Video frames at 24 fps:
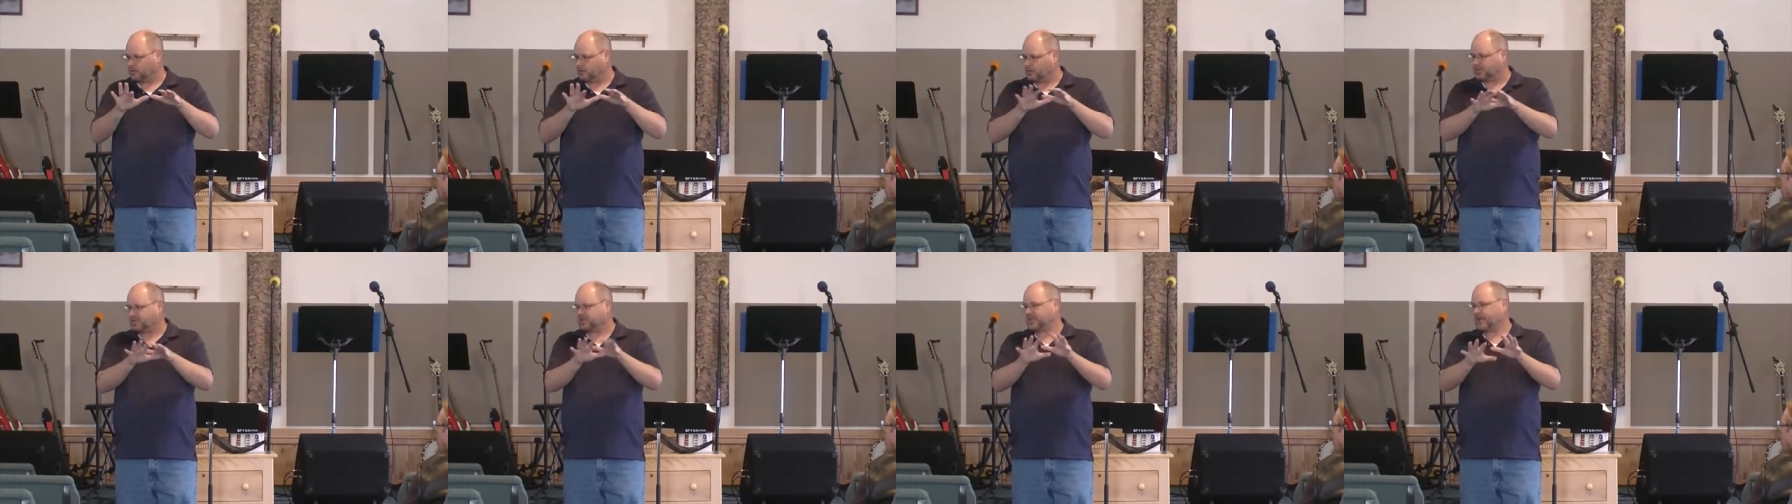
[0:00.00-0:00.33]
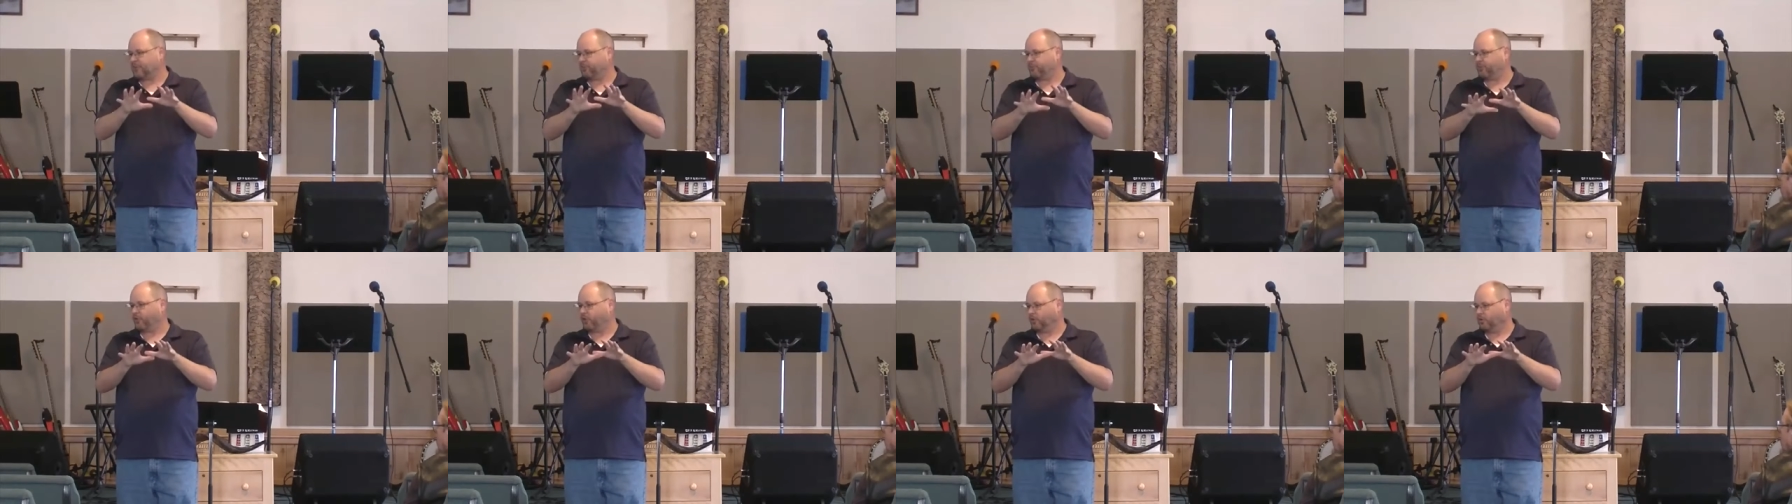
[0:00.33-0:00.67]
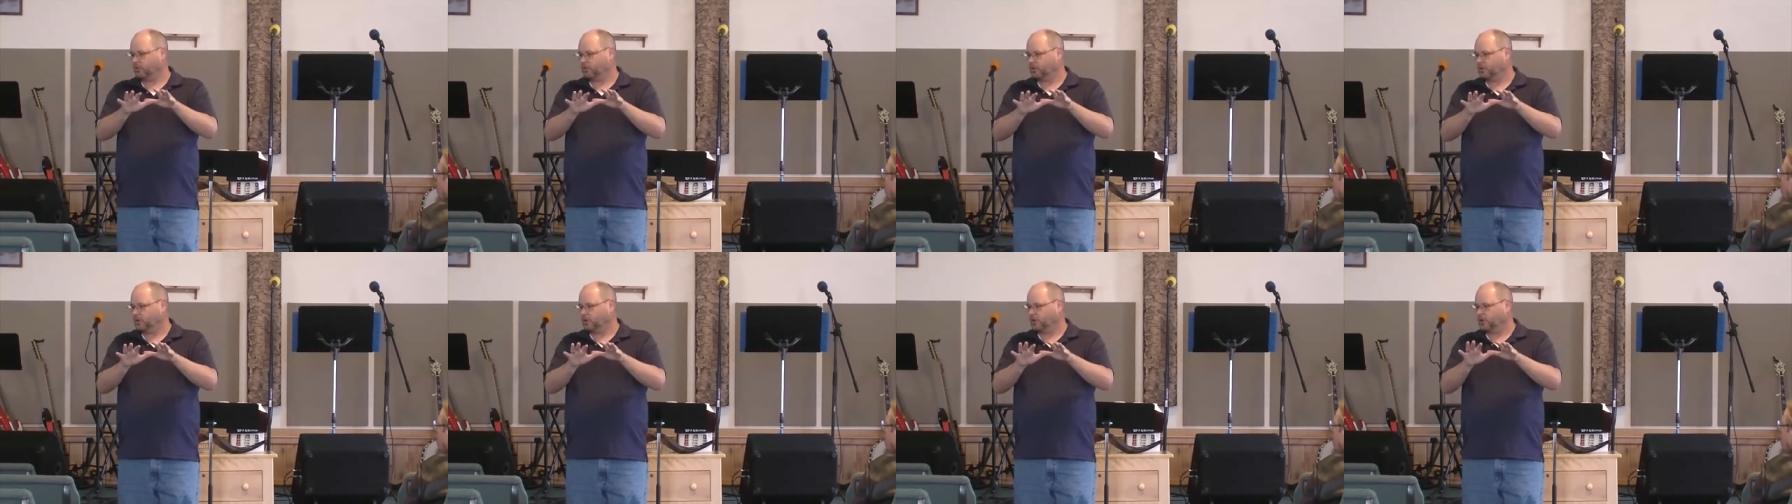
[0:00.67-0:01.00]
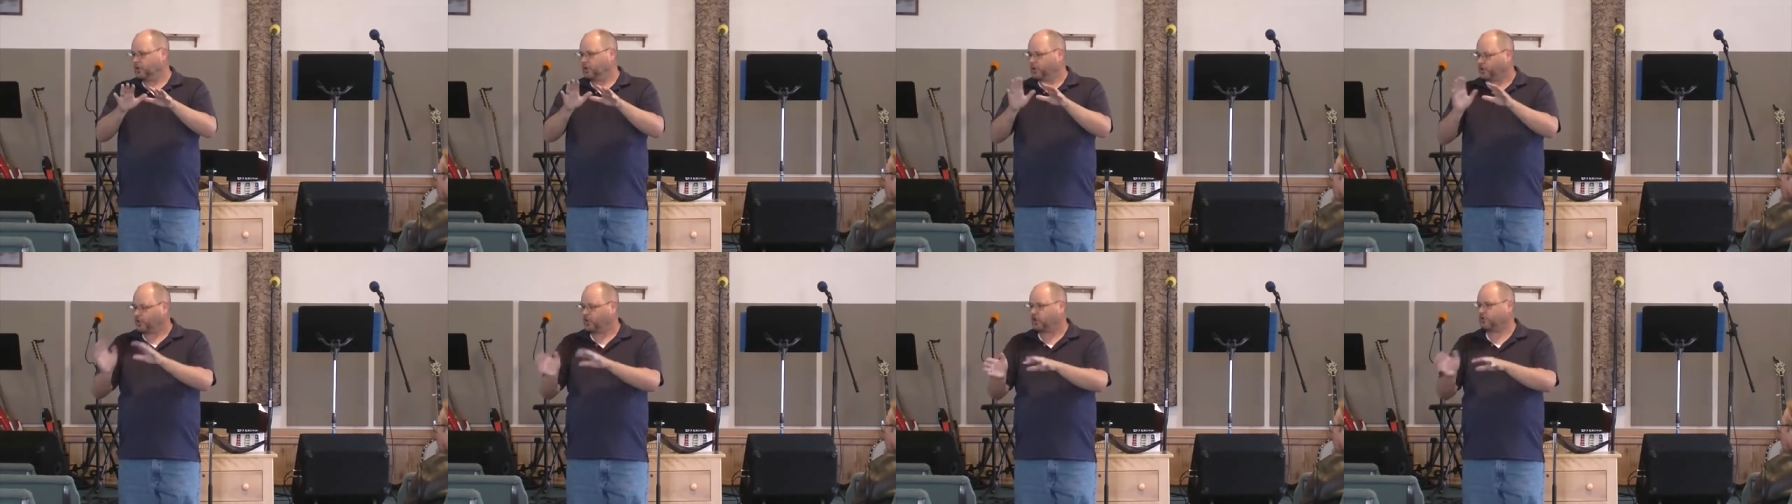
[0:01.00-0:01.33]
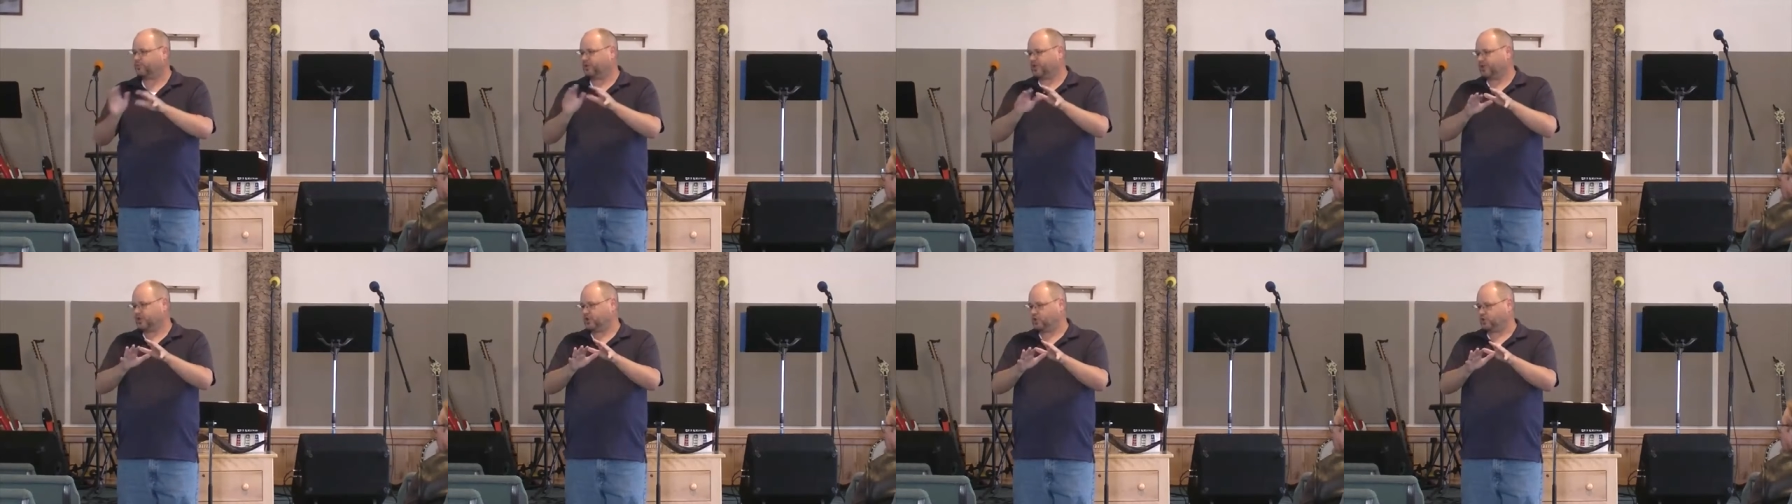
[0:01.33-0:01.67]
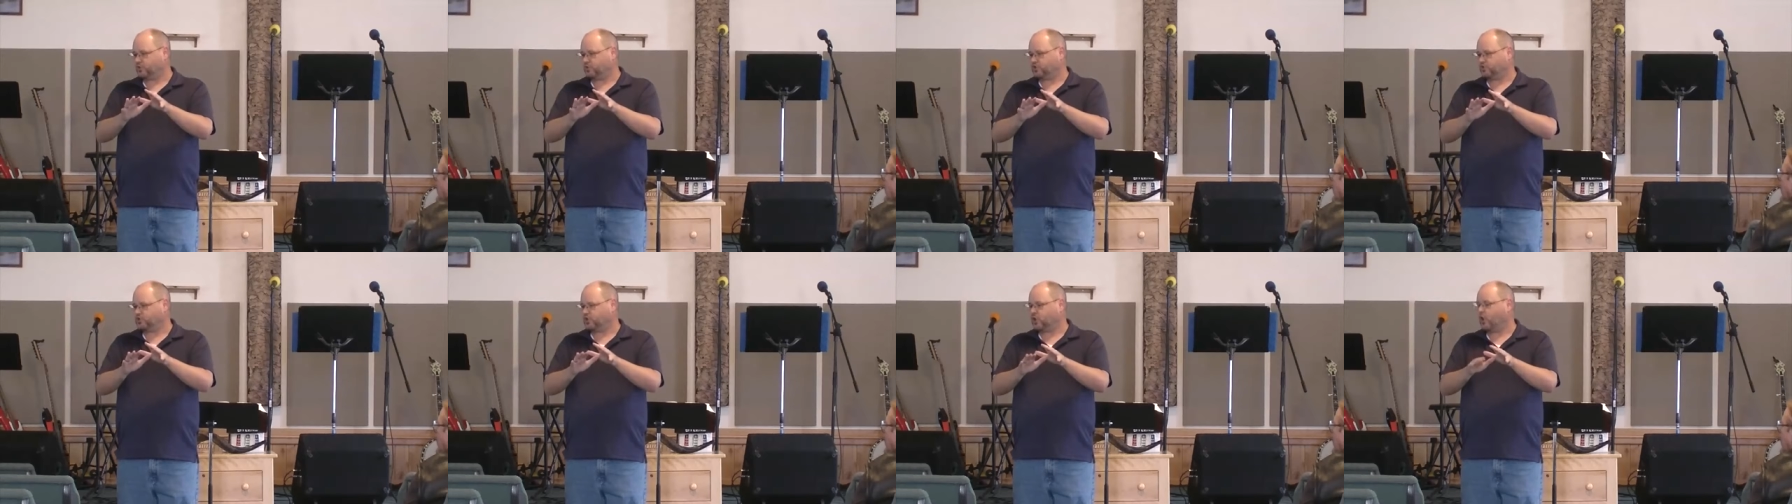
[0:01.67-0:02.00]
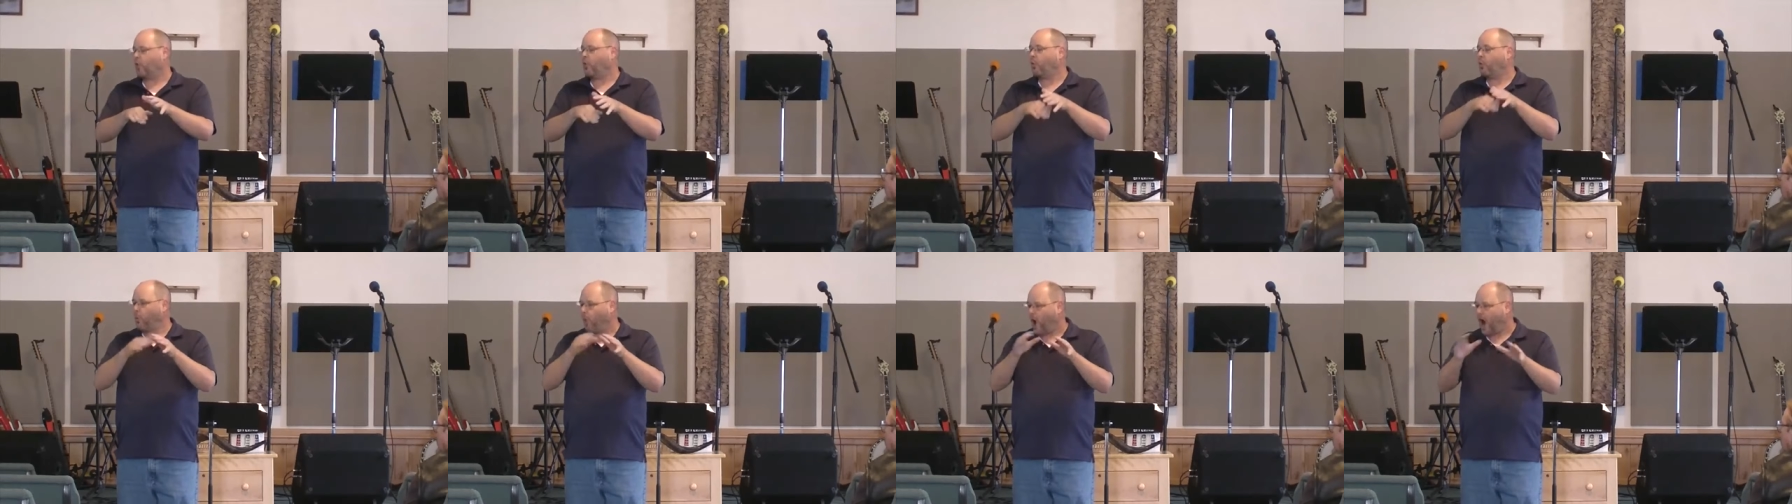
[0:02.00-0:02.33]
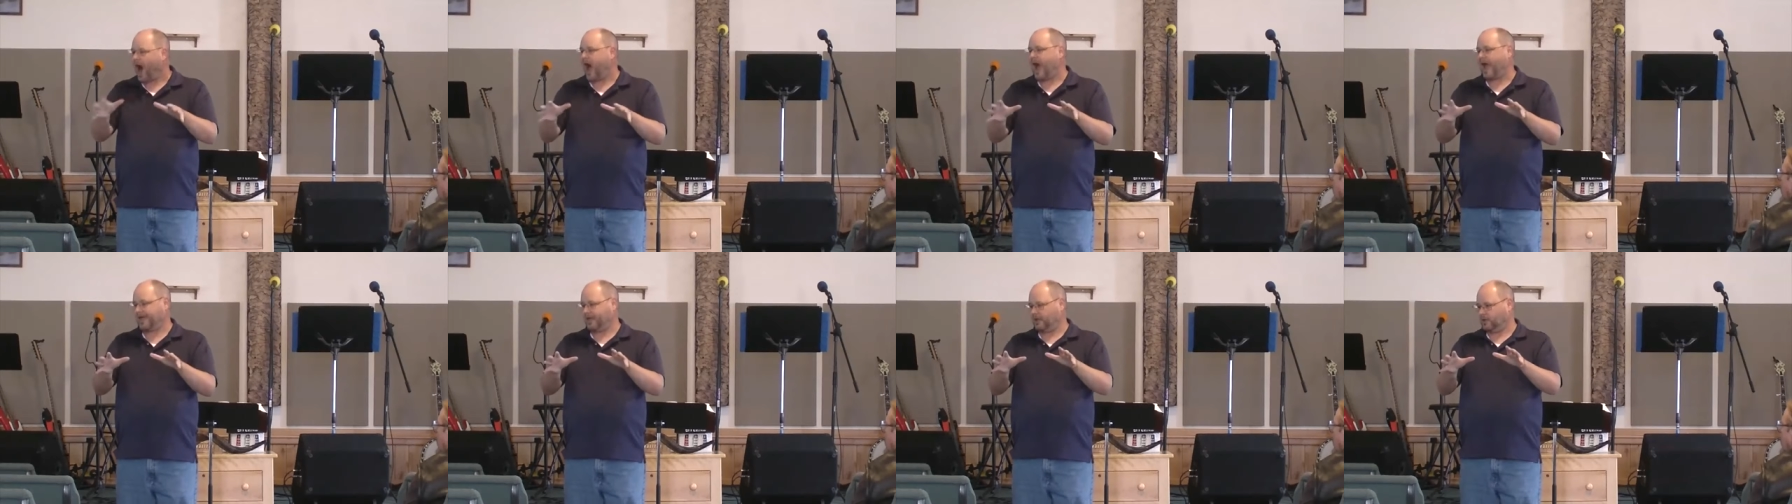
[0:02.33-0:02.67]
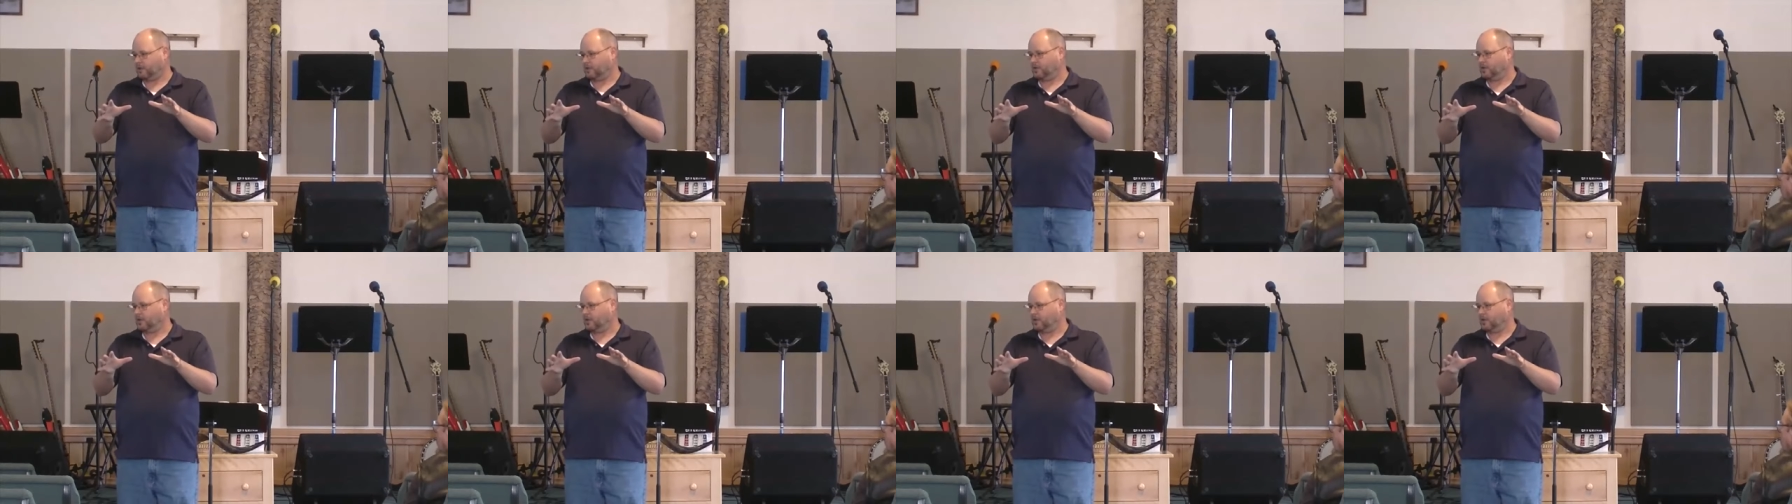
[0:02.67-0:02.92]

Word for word: the temple could be used. Why?